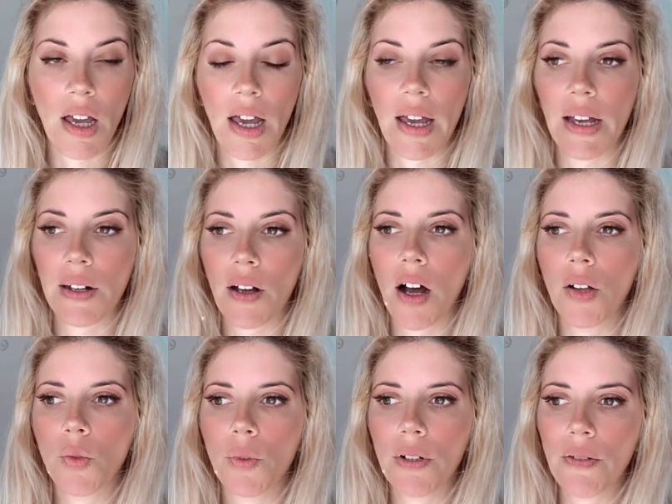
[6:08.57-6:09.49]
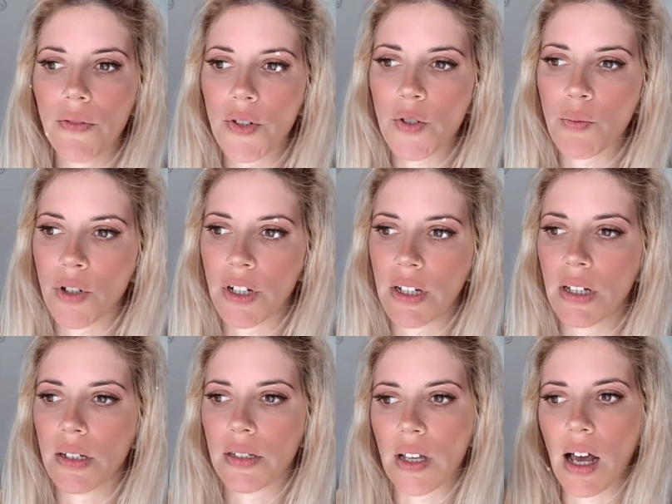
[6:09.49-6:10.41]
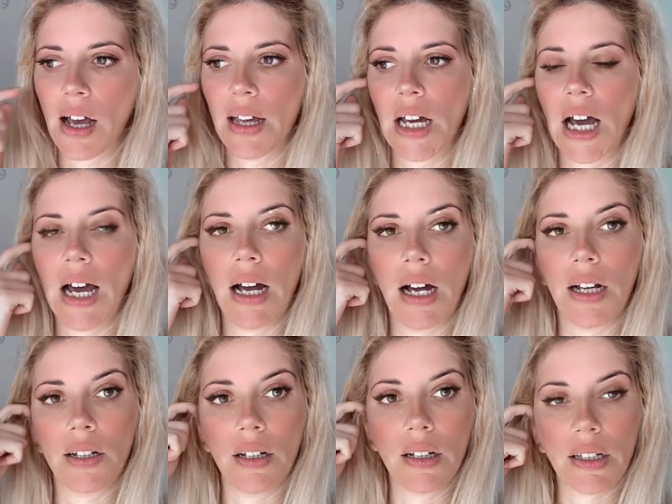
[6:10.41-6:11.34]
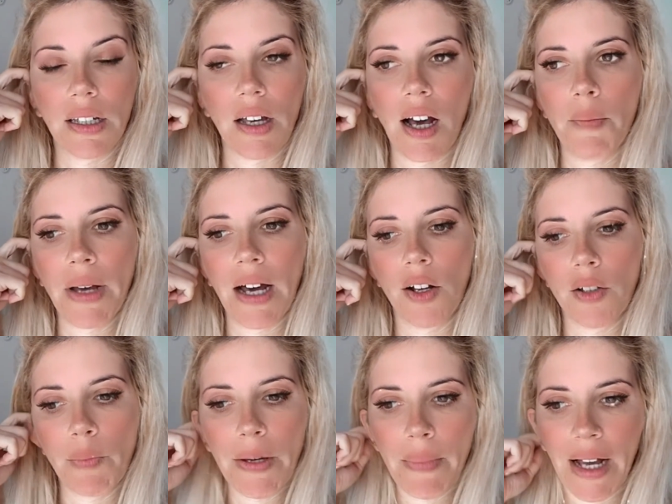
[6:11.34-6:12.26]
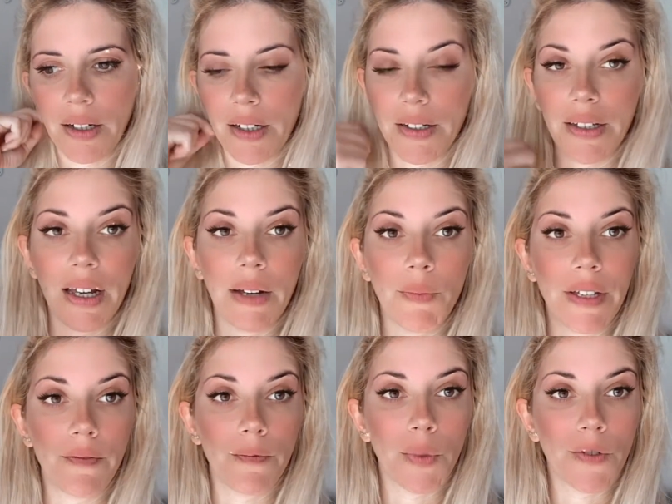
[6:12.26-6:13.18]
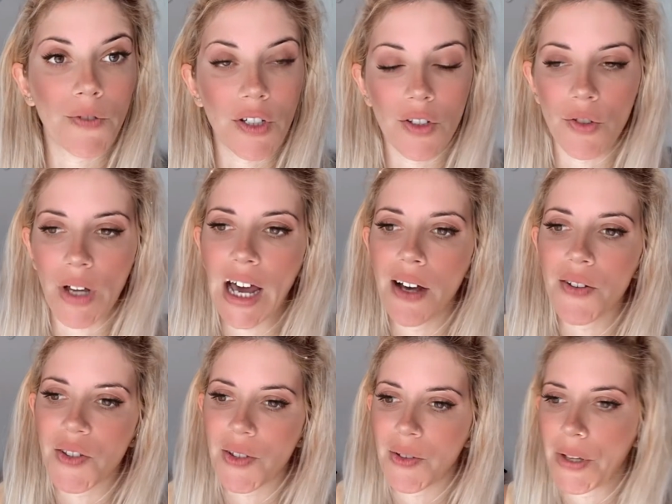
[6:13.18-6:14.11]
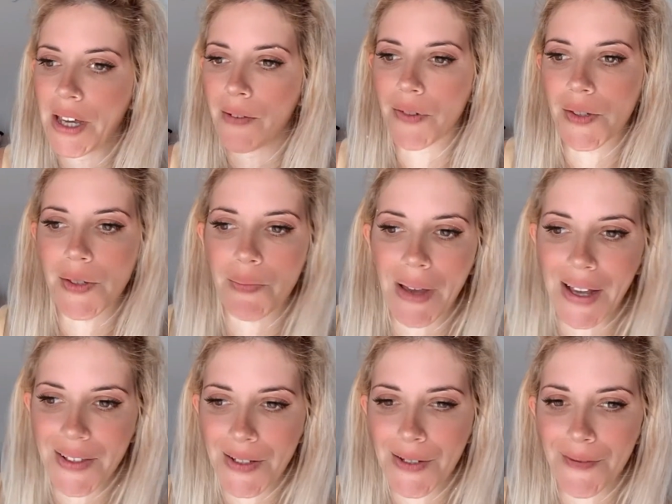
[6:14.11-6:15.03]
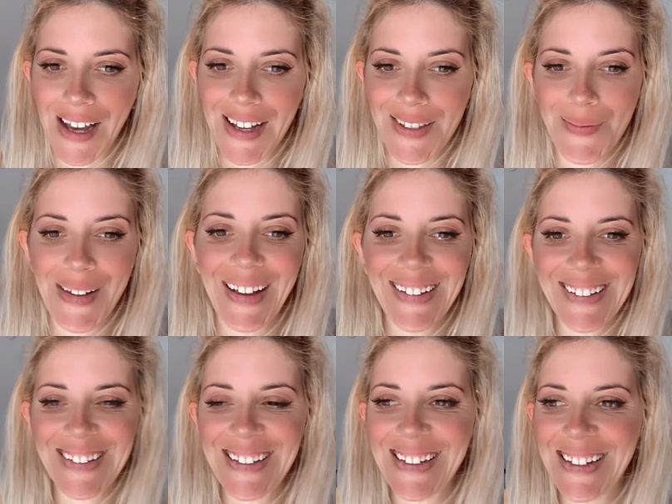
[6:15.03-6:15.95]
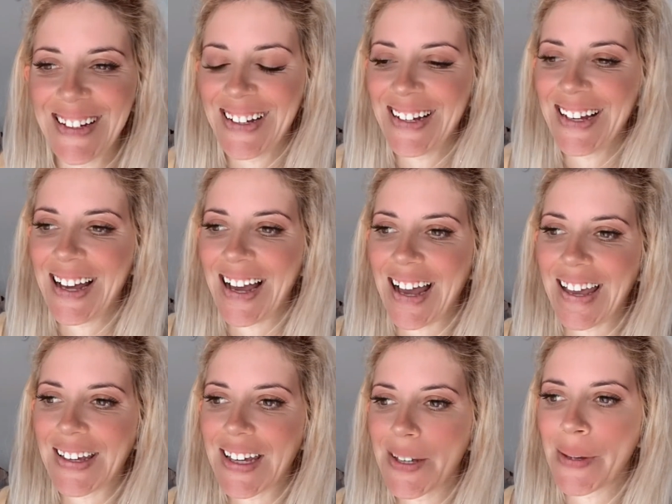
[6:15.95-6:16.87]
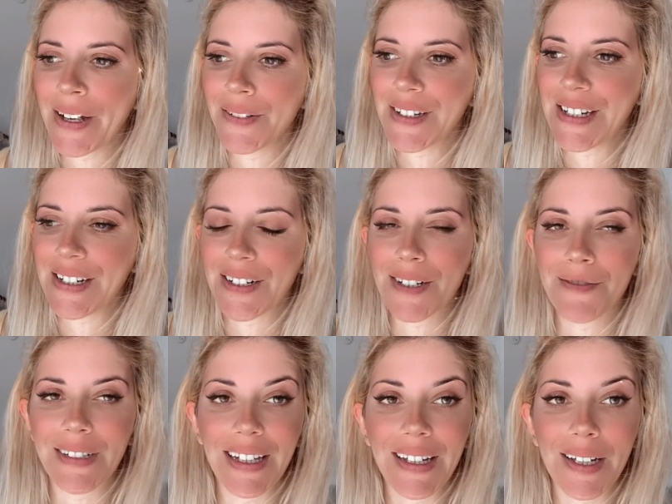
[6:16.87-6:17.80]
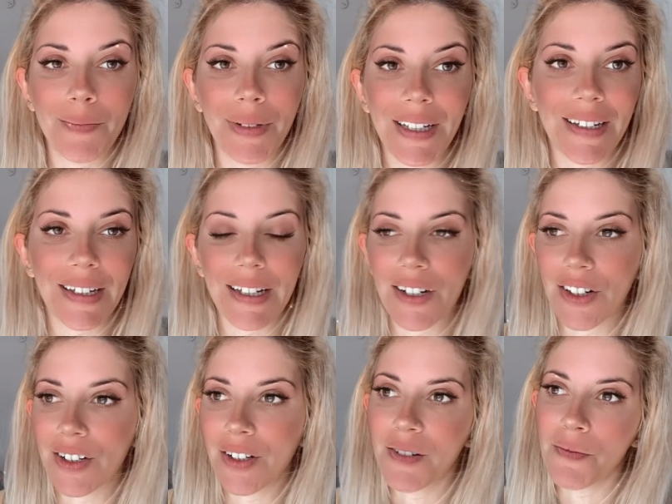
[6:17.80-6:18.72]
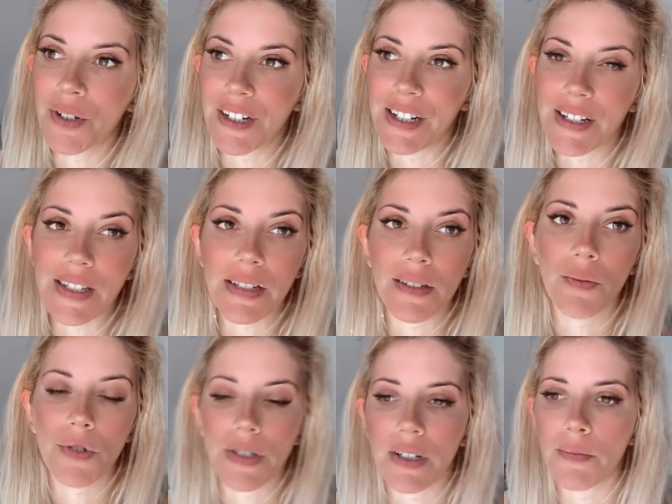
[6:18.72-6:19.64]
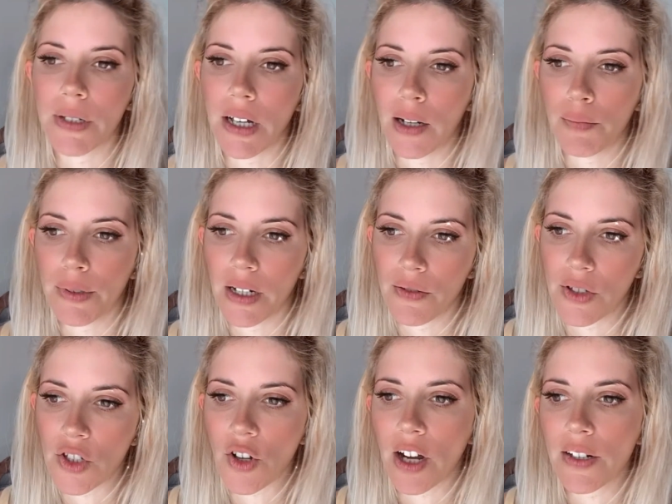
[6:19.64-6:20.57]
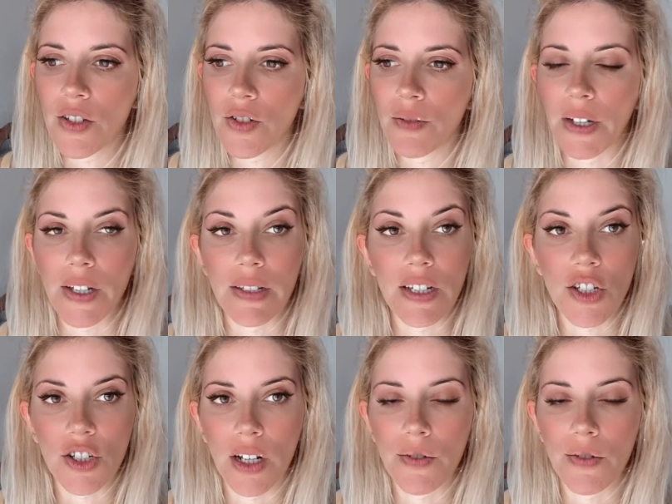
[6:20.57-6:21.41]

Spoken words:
And on one of those mornings, I had come out on my balcony. We moved to a new house. We have this massive ass balcony. I came out here with like a blanket early morning as the sun was coming up, and I was trying to do a meditation.